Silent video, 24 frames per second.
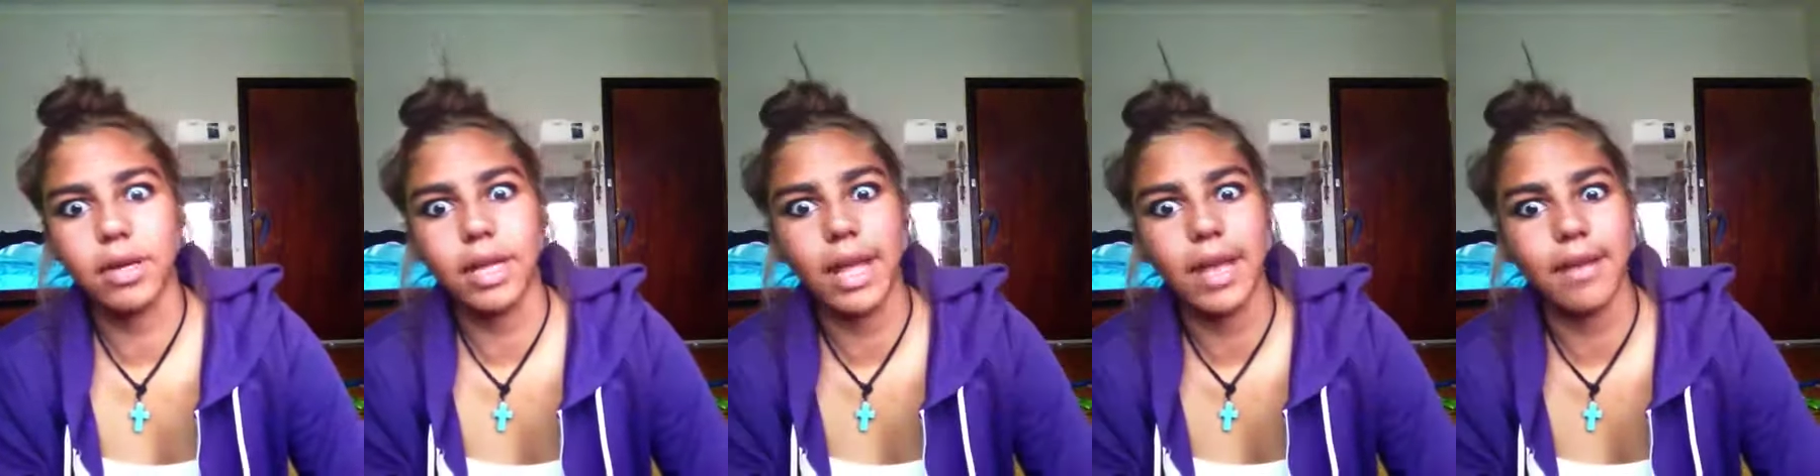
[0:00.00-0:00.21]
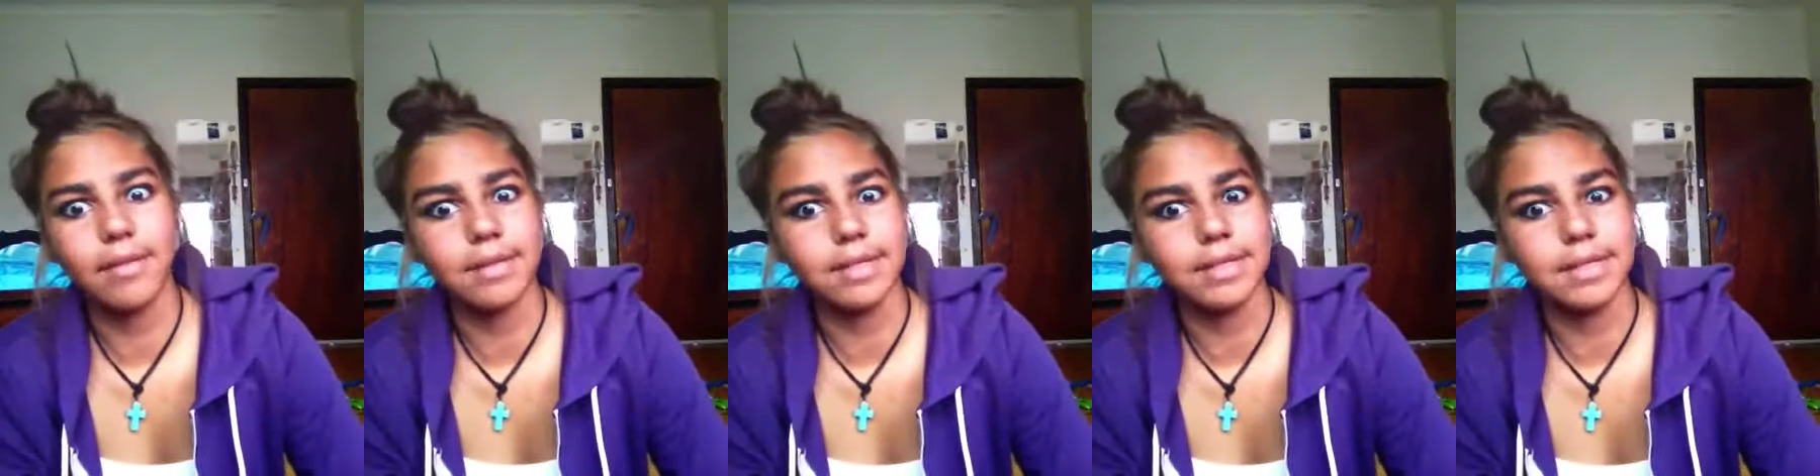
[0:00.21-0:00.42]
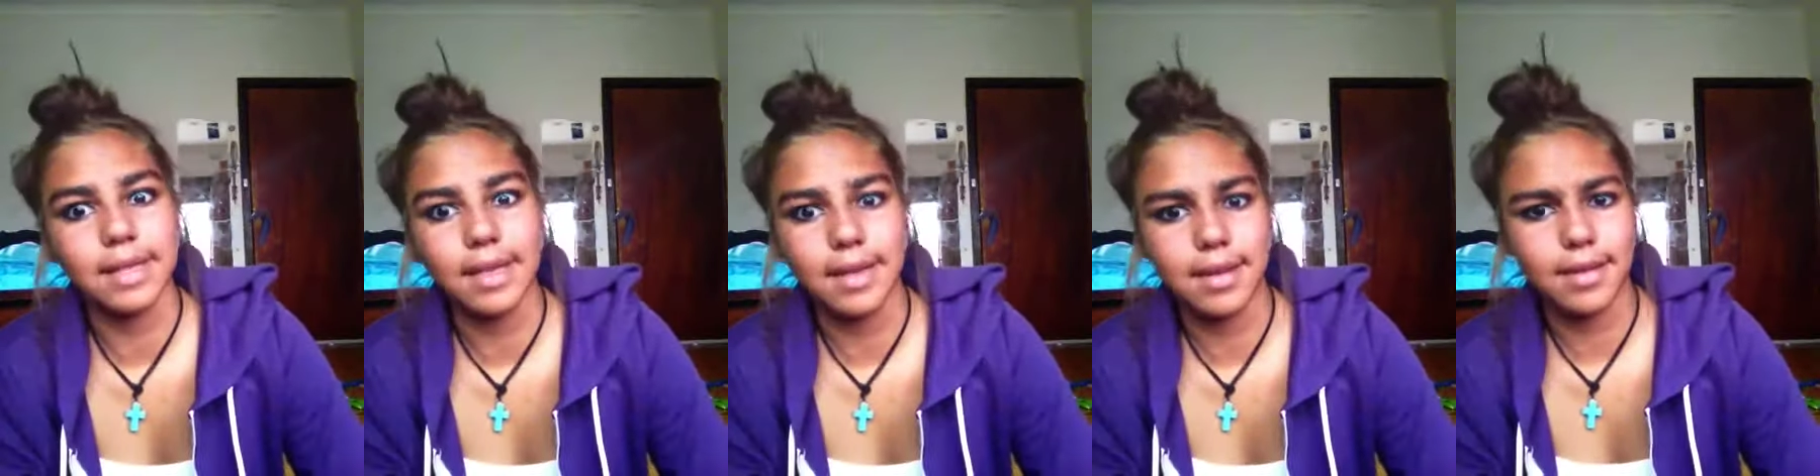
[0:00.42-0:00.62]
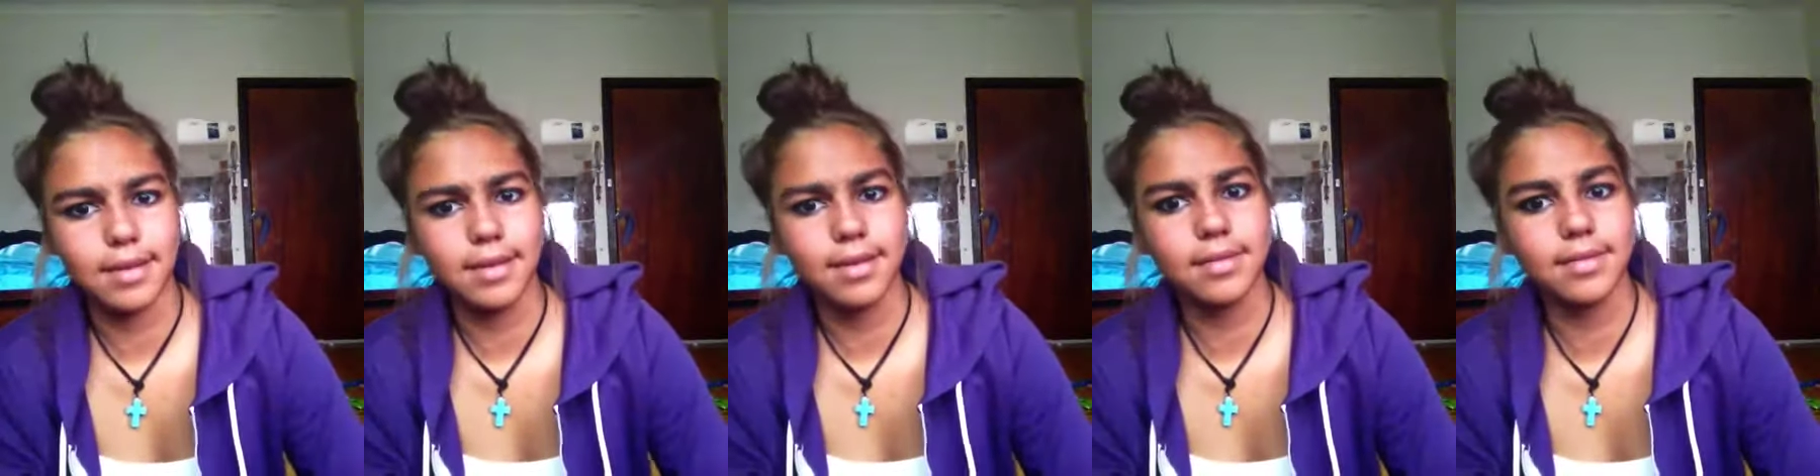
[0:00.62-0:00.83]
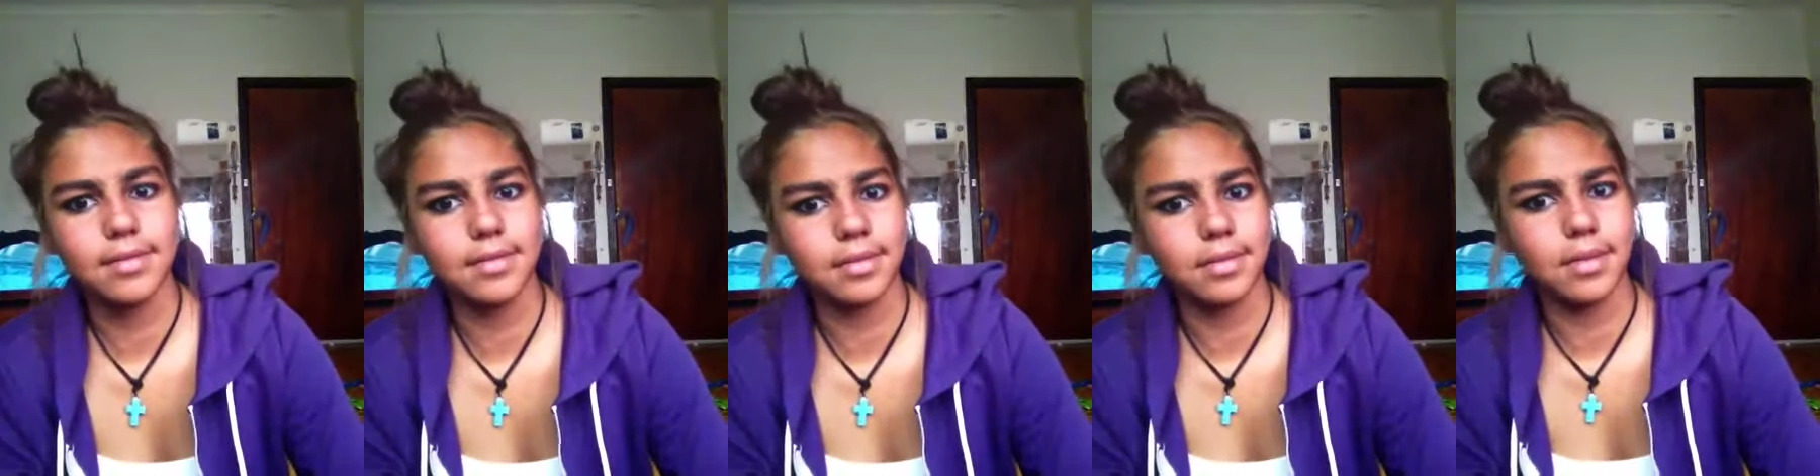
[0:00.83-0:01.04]
having
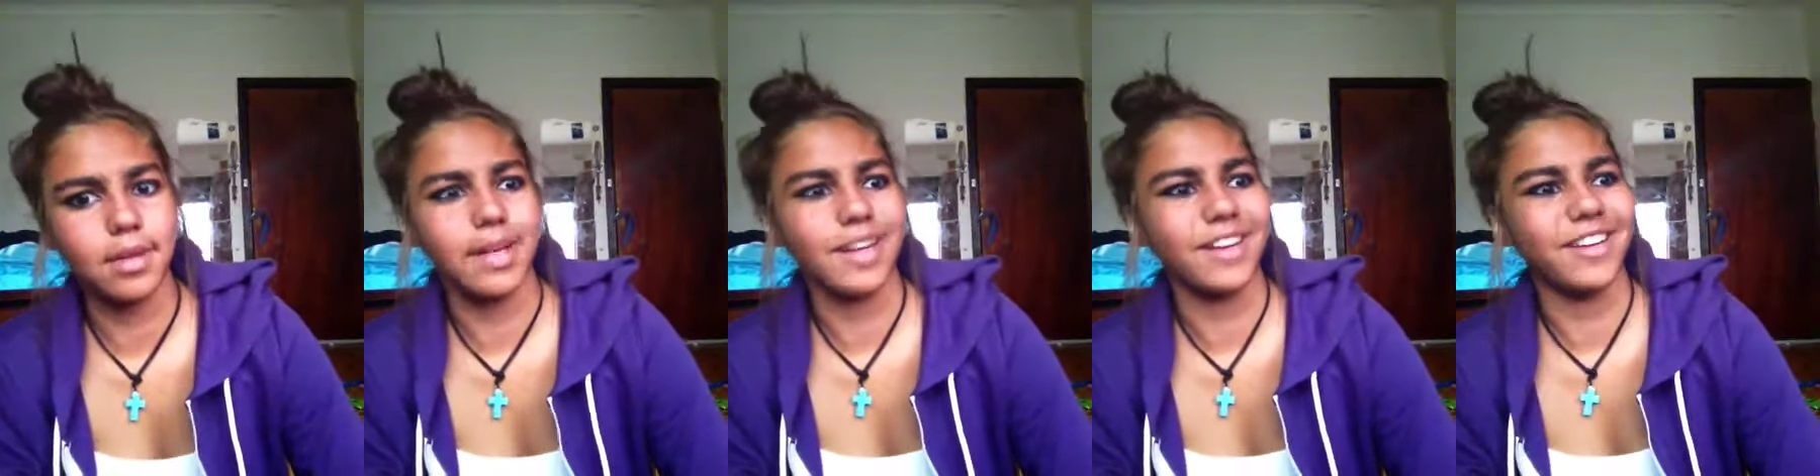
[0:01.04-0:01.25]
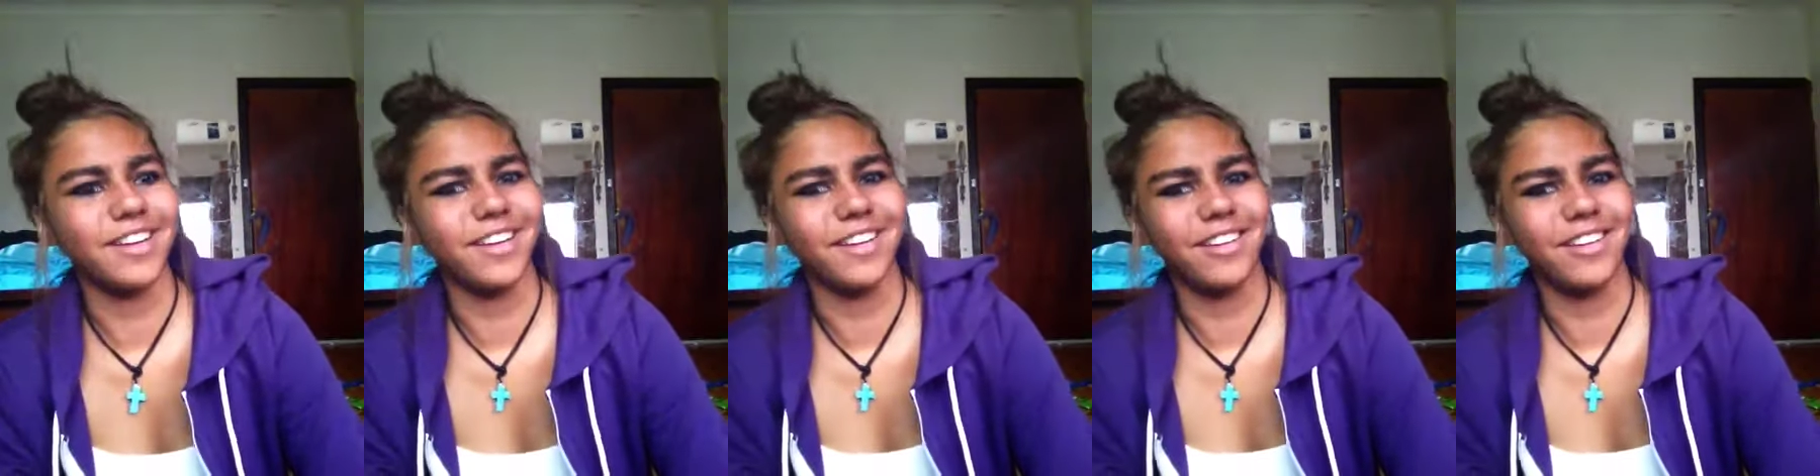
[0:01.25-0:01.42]
sex. Like,